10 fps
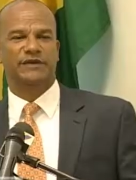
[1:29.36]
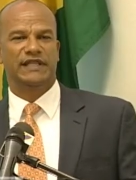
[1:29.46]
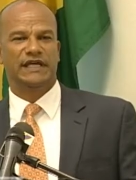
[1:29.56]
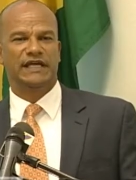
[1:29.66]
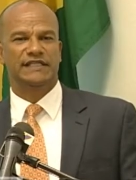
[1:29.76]

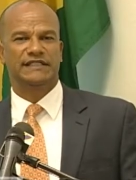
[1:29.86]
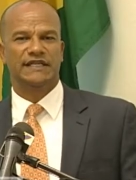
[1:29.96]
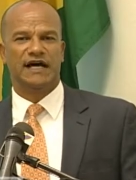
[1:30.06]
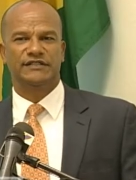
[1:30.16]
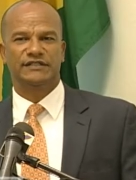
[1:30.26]
think it's
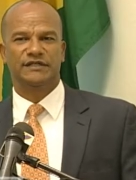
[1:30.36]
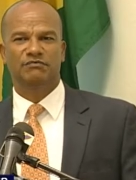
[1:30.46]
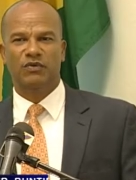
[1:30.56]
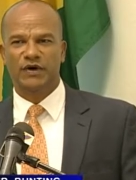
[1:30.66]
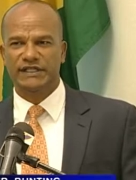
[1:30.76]
not just
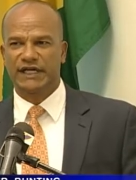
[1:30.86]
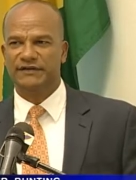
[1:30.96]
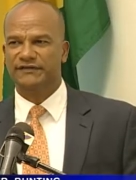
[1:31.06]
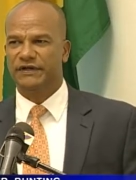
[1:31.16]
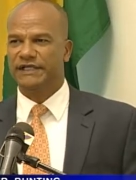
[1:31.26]

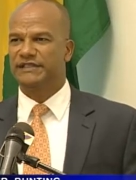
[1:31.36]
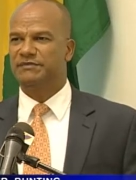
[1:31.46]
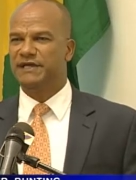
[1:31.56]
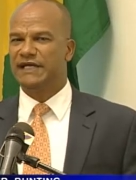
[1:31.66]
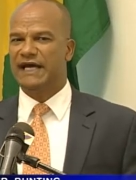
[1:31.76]
important for it to
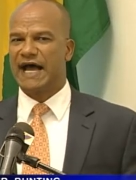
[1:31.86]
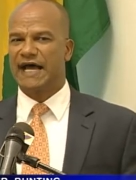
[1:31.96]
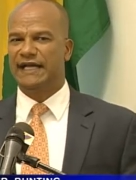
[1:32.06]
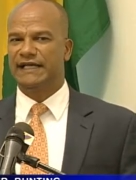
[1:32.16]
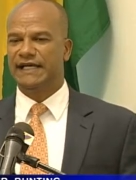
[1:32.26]
be
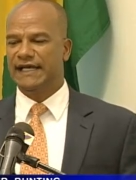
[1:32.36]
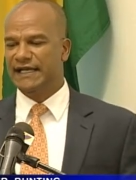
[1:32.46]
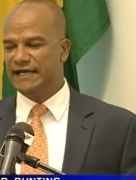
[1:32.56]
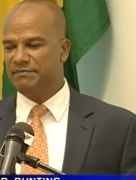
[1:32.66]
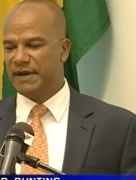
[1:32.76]
an
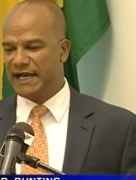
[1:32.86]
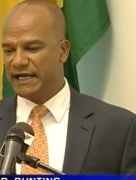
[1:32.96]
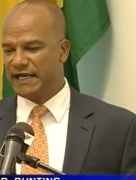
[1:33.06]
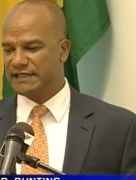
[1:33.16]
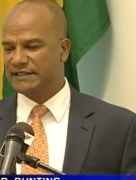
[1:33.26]

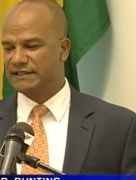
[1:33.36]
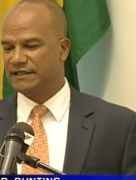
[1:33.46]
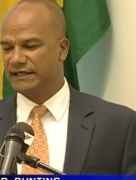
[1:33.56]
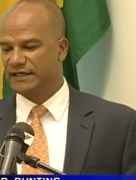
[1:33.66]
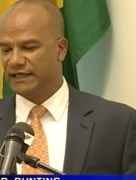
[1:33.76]
independent
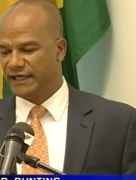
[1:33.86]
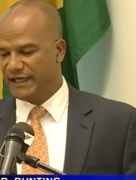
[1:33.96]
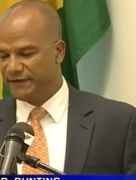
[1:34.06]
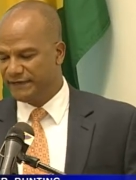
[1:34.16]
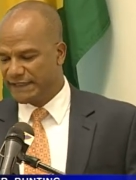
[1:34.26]

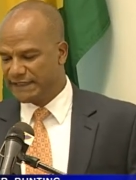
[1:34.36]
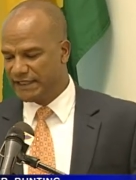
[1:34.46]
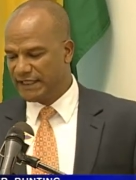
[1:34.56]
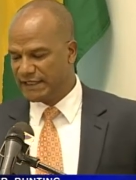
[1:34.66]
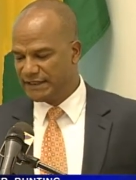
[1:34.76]

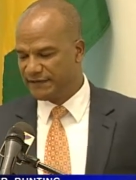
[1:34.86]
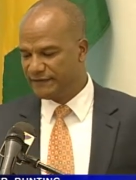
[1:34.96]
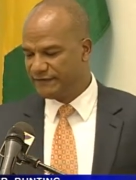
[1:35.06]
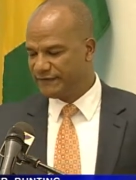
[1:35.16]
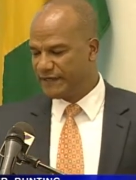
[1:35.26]
investigative
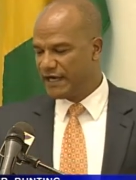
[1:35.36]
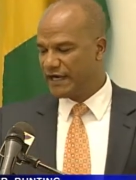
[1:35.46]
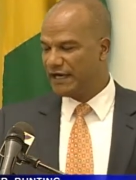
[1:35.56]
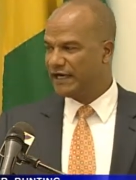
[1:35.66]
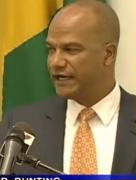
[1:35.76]

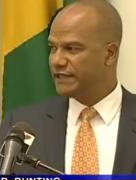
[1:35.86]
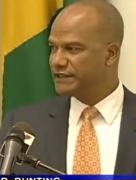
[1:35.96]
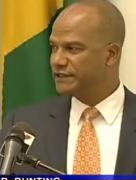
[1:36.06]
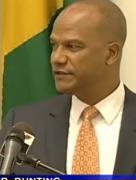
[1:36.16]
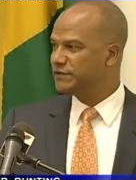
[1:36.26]
uh,
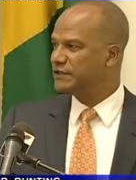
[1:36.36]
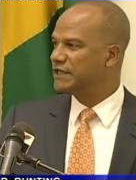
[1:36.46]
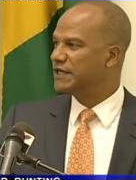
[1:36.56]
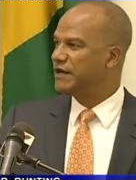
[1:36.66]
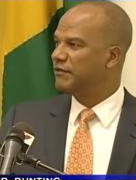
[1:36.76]
institute,
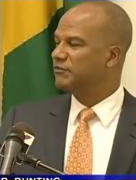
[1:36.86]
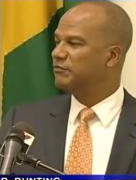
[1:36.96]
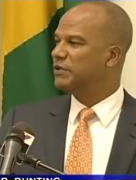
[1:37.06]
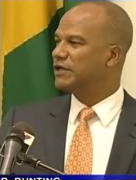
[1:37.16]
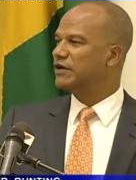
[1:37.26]

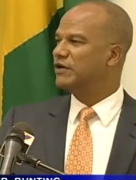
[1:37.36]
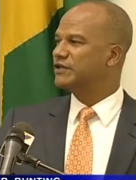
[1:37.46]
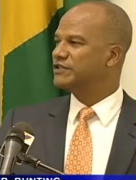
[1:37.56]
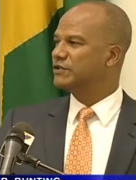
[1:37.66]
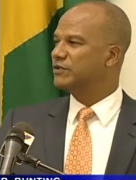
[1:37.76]
but
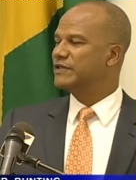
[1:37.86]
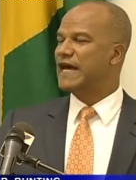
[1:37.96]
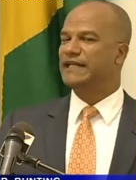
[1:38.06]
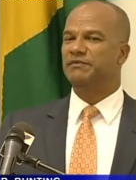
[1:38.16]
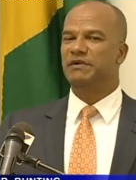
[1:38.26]
also
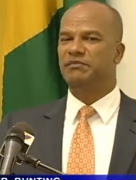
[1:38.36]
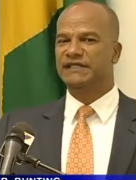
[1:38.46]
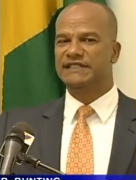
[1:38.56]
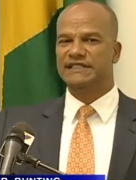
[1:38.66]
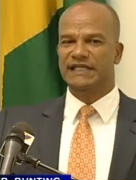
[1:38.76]
that it be
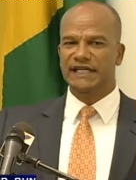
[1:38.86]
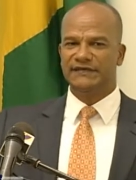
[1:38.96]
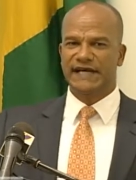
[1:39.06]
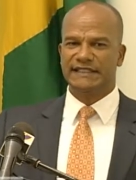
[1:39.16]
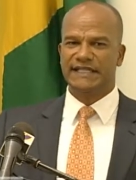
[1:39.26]

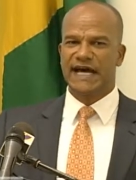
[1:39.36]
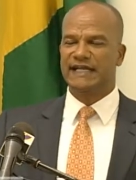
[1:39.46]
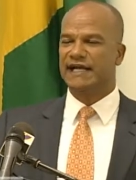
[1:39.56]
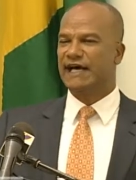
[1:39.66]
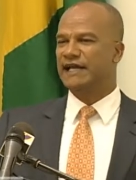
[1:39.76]
perceived as
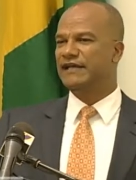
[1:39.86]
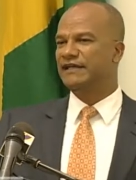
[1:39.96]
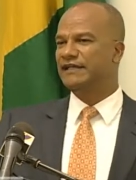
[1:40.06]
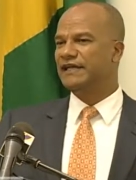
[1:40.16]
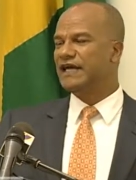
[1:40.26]
that and that
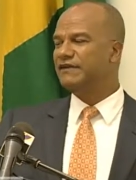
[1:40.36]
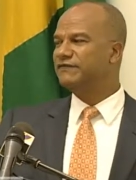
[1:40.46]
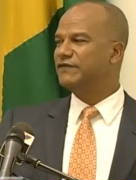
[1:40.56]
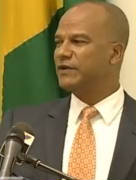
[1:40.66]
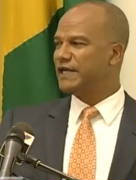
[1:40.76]
the
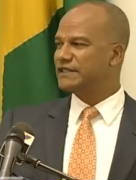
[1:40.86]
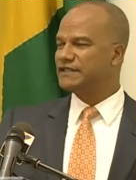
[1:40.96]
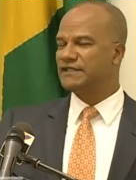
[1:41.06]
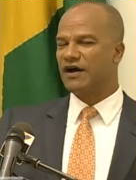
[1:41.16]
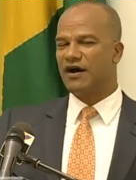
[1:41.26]

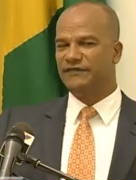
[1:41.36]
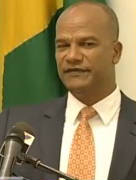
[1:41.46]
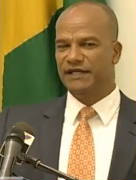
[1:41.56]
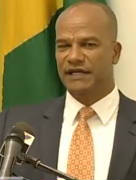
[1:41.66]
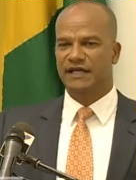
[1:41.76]
influence
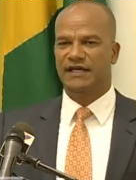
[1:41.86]
of the